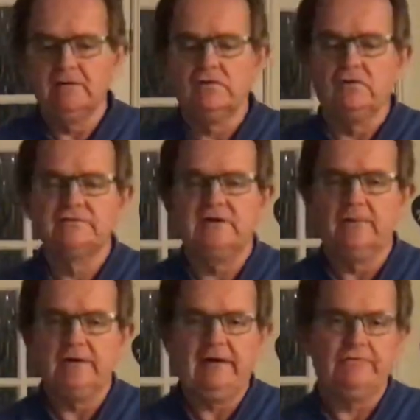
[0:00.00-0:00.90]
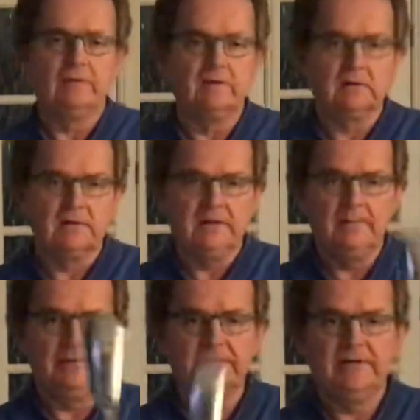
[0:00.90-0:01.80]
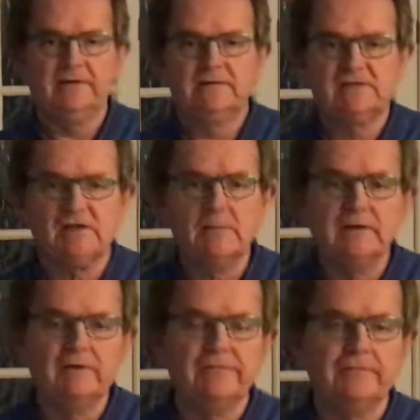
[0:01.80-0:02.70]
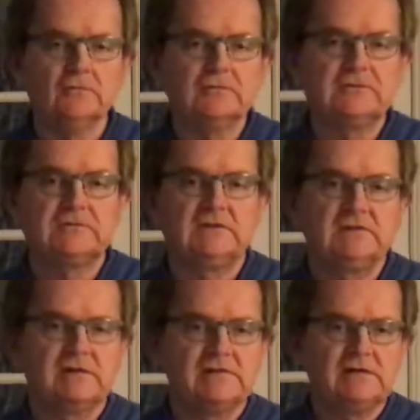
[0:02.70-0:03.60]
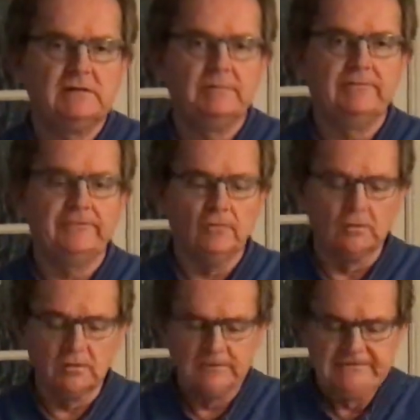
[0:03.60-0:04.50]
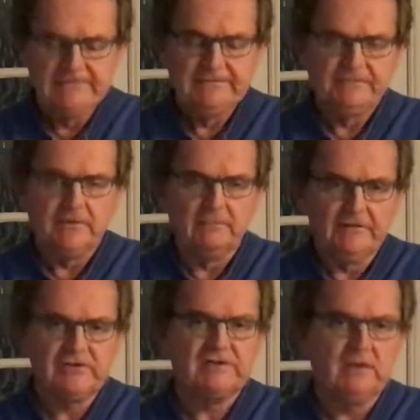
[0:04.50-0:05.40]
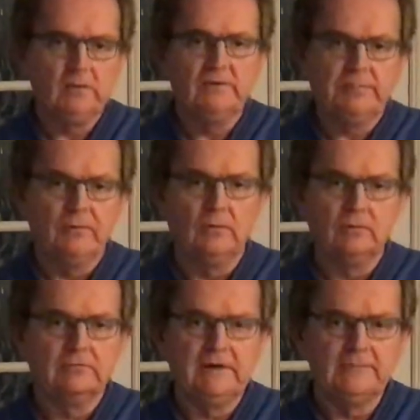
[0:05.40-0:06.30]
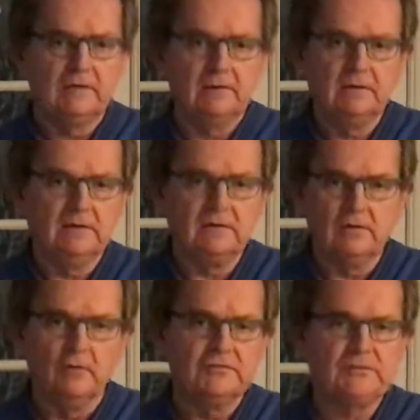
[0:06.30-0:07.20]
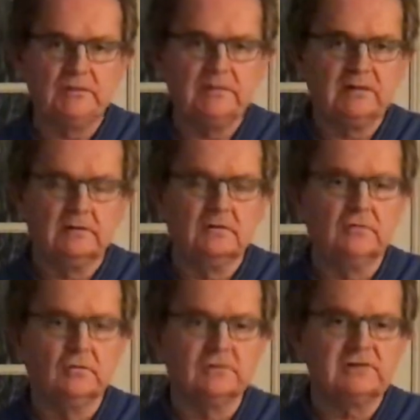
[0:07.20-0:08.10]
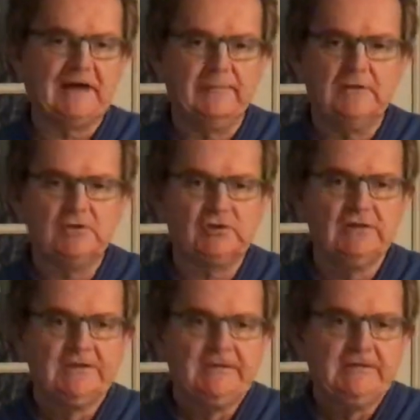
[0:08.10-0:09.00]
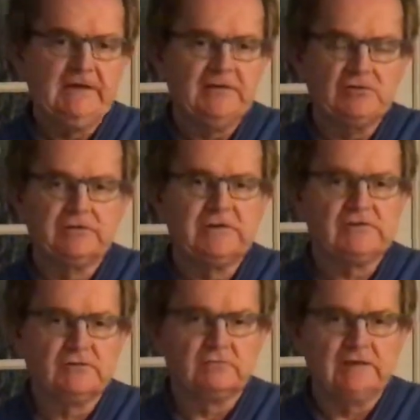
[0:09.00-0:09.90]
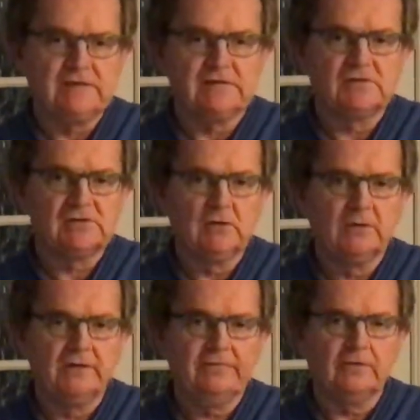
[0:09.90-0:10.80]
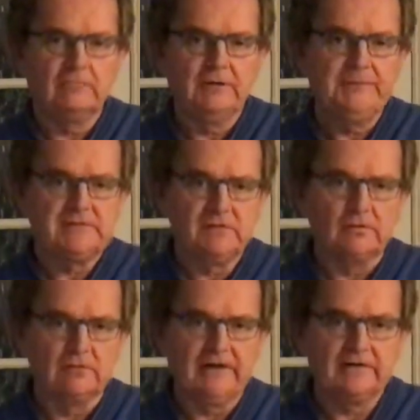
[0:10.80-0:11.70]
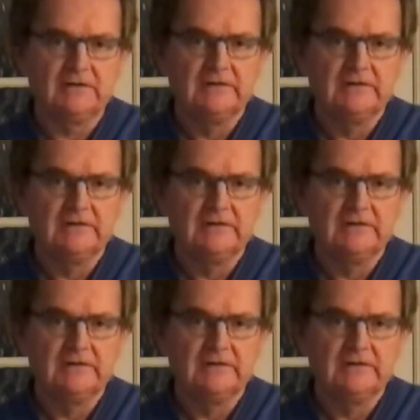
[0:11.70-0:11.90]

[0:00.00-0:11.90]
contact we have with the club, and so many faults, as I said before, originate with a poor grip, not only in the golf swing, but it can cause damage, injuries to the wrist and so on if the grip is incorrect.